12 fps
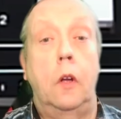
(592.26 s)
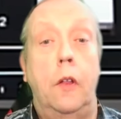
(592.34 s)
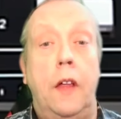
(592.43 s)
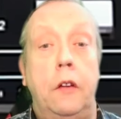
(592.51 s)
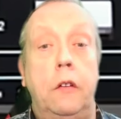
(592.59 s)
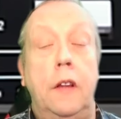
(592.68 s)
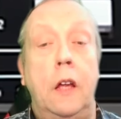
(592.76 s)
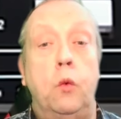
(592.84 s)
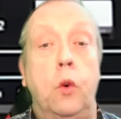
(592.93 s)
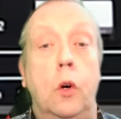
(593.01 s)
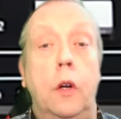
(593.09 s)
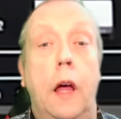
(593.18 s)
So that's it,
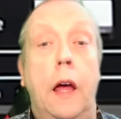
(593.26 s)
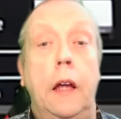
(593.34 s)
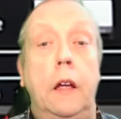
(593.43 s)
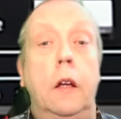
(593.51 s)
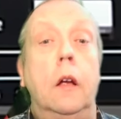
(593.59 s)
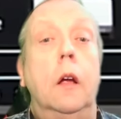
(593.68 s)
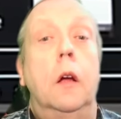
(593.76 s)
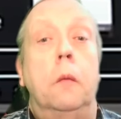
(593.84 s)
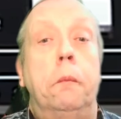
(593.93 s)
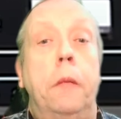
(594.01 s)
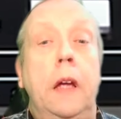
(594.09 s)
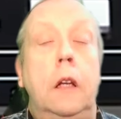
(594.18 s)
that's what a
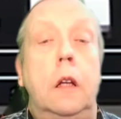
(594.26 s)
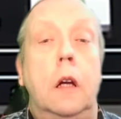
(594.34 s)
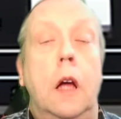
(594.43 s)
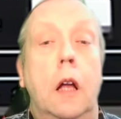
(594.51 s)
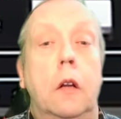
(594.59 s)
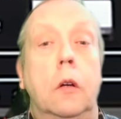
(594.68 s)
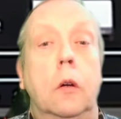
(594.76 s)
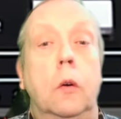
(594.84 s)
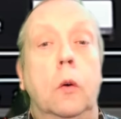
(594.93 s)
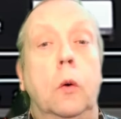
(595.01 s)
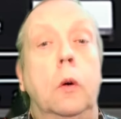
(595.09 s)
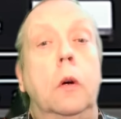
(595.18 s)
beat cut
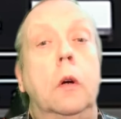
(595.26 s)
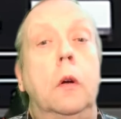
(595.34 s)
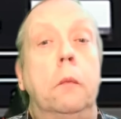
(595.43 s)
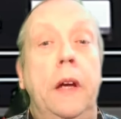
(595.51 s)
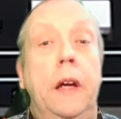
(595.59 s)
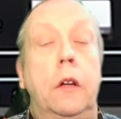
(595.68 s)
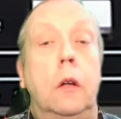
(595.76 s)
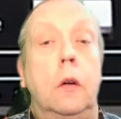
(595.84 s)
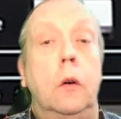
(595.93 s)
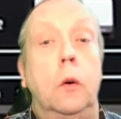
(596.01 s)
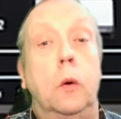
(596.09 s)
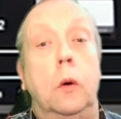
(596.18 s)
or beat
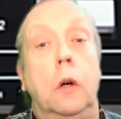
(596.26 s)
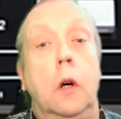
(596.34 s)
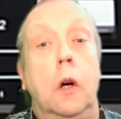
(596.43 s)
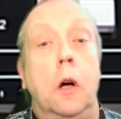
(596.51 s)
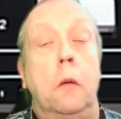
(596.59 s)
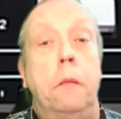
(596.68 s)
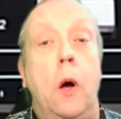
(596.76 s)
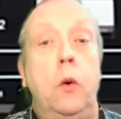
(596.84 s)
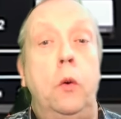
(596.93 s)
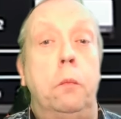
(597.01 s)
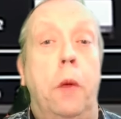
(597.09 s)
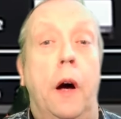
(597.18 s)
or
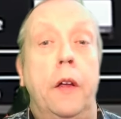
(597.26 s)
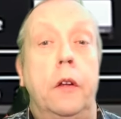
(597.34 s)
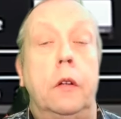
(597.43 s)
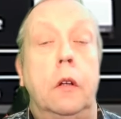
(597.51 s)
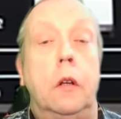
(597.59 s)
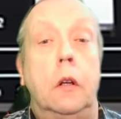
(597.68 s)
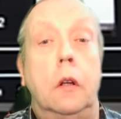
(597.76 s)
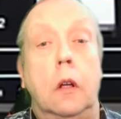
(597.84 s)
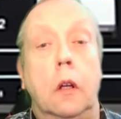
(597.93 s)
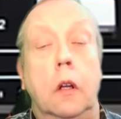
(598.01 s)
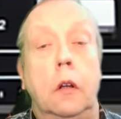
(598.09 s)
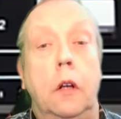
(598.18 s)
mode bias
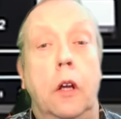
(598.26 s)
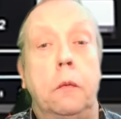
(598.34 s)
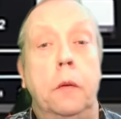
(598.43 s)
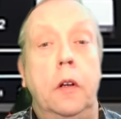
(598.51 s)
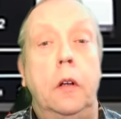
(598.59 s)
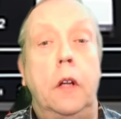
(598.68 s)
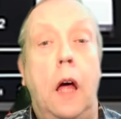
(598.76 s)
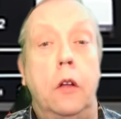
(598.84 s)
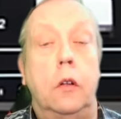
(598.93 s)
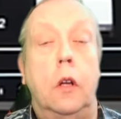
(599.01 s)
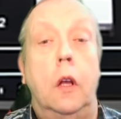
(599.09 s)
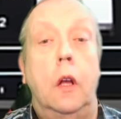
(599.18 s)
adjustment
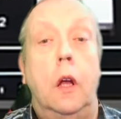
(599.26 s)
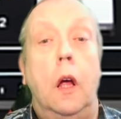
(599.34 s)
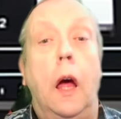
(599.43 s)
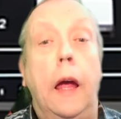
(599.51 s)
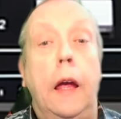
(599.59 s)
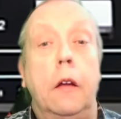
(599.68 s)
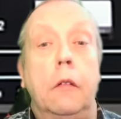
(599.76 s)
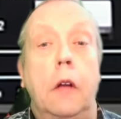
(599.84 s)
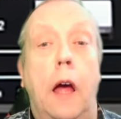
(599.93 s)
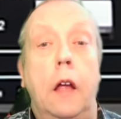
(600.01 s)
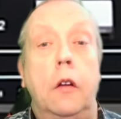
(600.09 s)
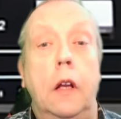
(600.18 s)
does. It
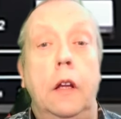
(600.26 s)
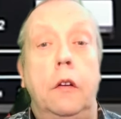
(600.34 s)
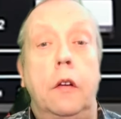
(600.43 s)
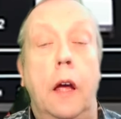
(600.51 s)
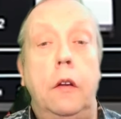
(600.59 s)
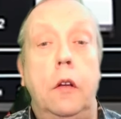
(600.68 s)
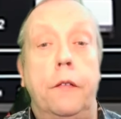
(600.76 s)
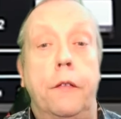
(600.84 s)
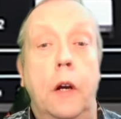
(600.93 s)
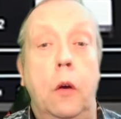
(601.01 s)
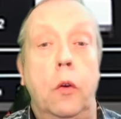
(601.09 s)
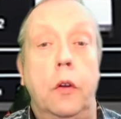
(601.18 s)
actually changes
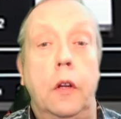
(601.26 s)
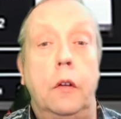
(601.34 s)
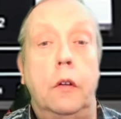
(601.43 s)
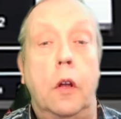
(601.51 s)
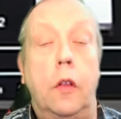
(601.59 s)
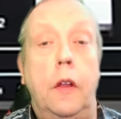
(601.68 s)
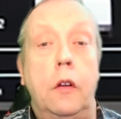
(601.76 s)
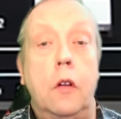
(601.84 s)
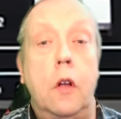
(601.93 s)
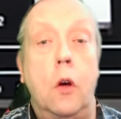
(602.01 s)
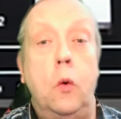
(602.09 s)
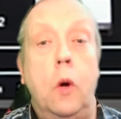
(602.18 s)
frequencies so that there's
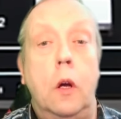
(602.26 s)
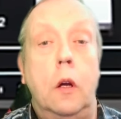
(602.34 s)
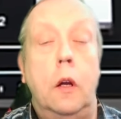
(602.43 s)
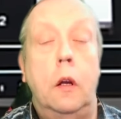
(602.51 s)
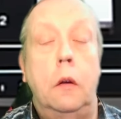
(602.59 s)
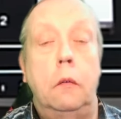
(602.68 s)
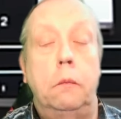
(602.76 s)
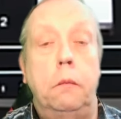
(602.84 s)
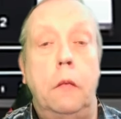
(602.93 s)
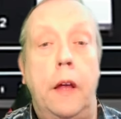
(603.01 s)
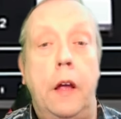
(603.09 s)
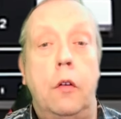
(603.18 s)
no
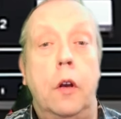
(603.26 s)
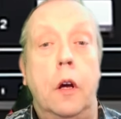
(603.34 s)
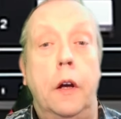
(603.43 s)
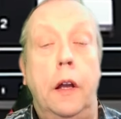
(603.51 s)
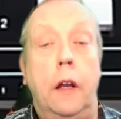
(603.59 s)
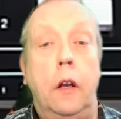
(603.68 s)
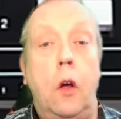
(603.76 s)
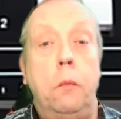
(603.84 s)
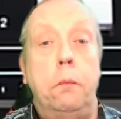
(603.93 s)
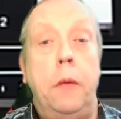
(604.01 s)
heterodyning, no